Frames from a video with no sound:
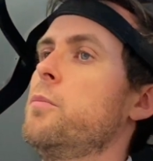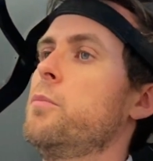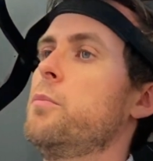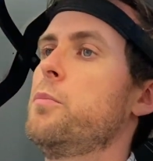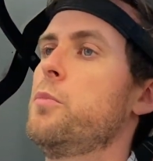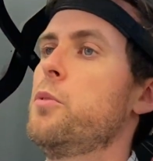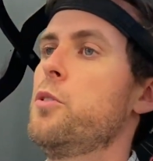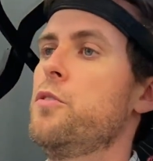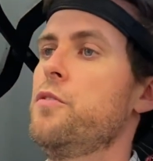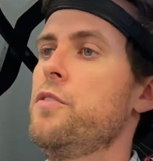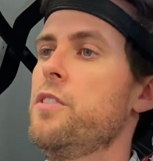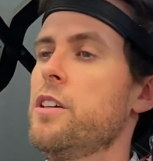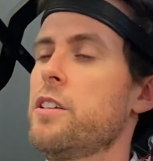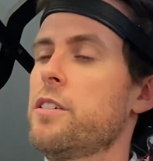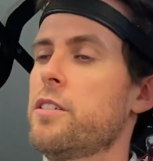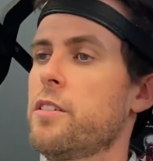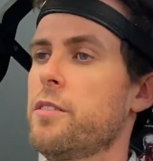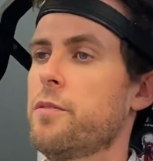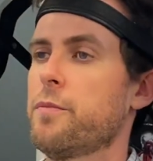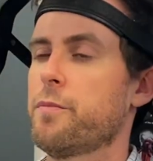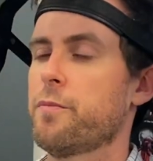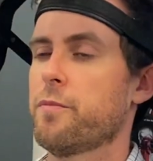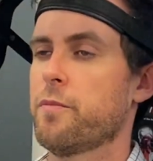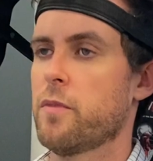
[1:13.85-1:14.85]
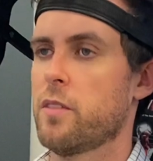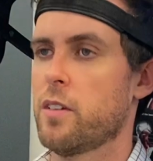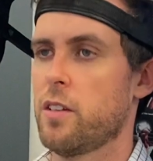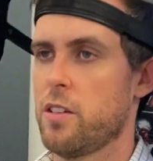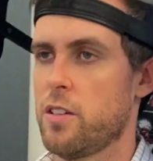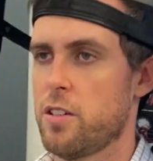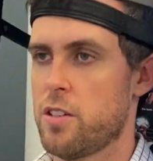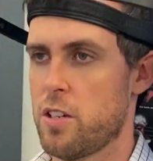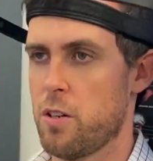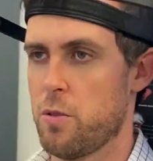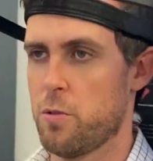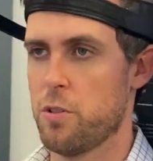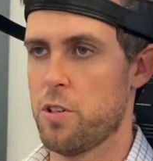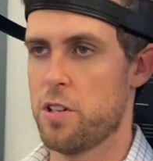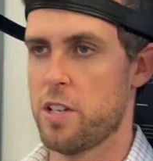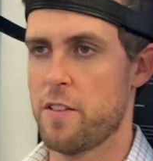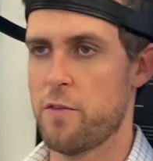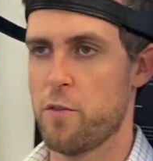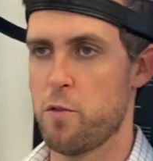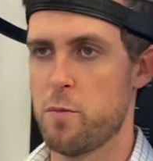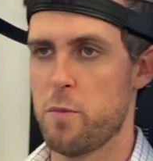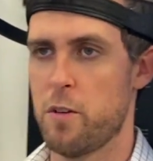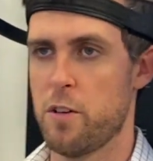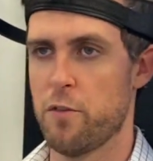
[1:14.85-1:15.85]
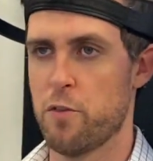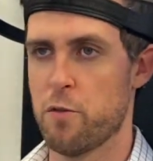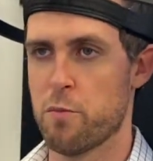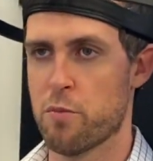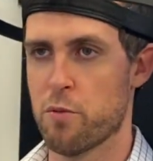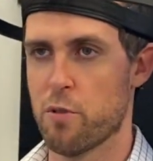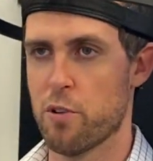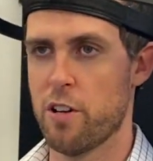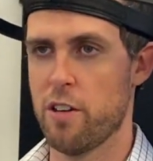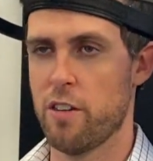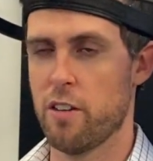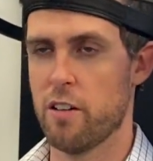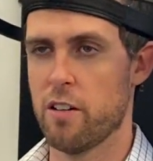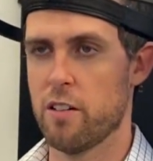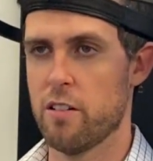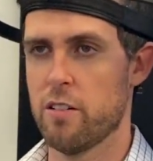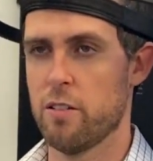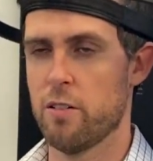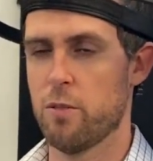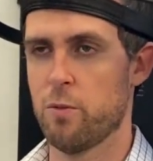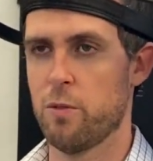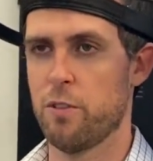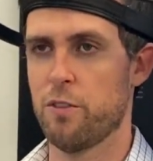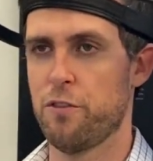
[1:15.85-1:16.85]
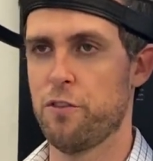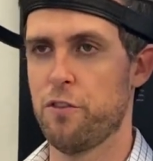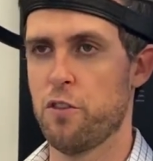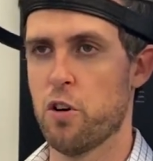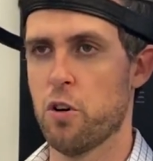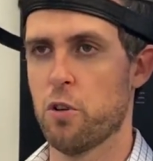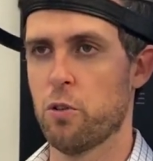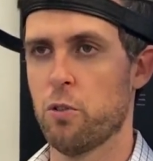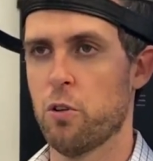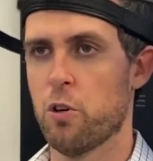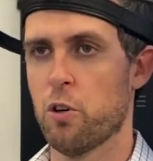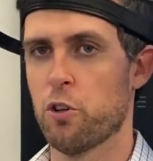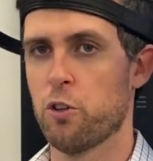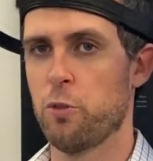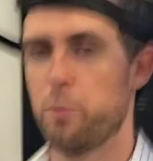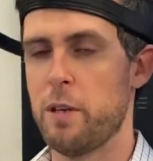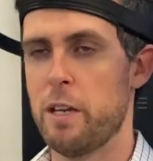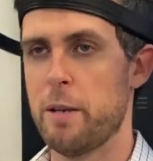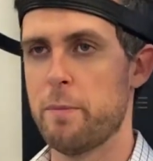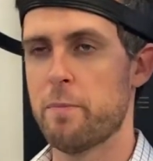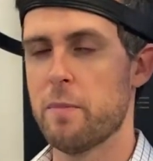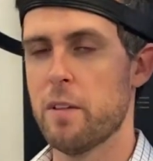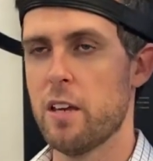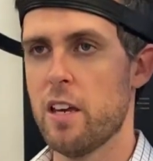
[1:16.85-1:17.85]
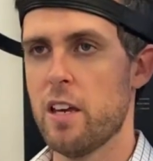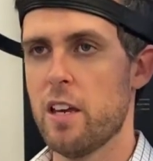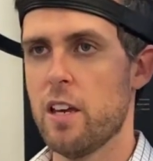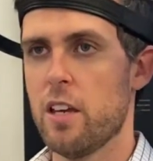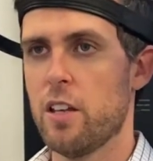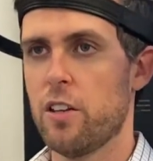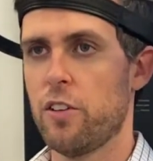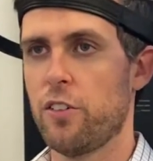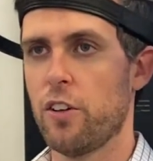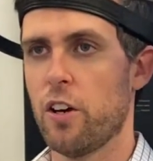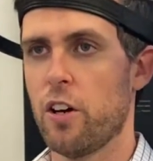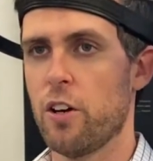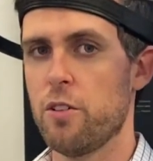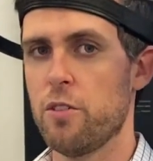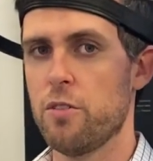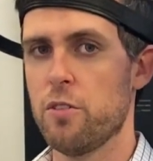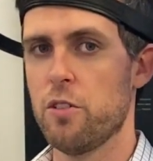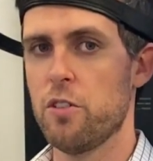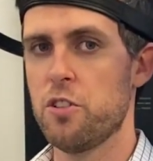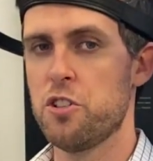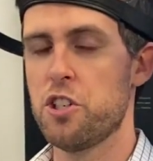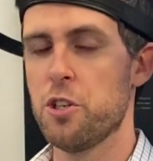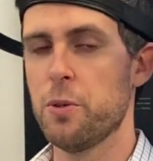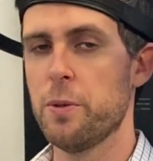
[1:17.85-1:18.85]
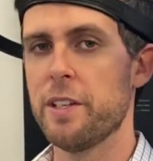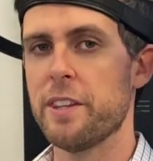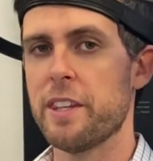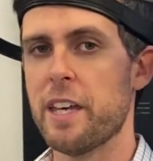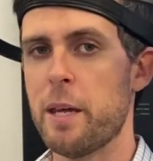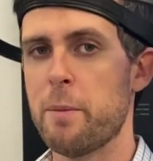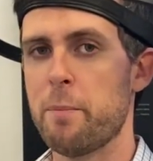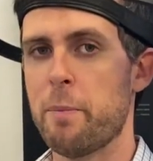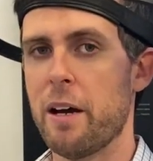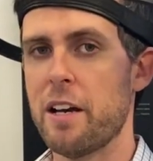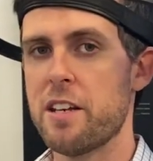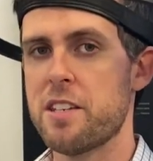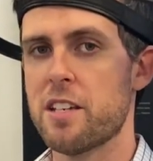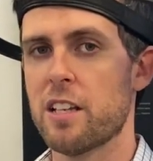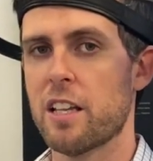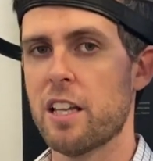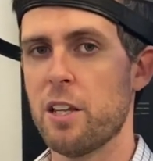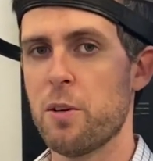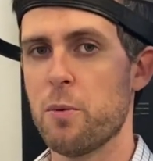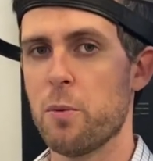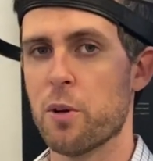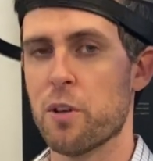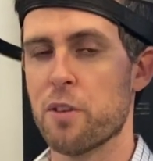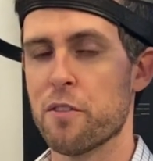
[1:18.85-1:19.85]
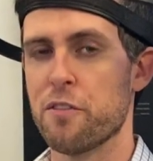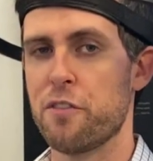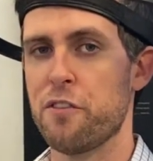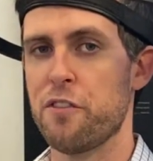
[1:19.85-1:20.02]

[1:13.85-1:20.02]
Perfect. So we'll just have a bit of a breather and Fong locks me in. So doing that, basically what I'm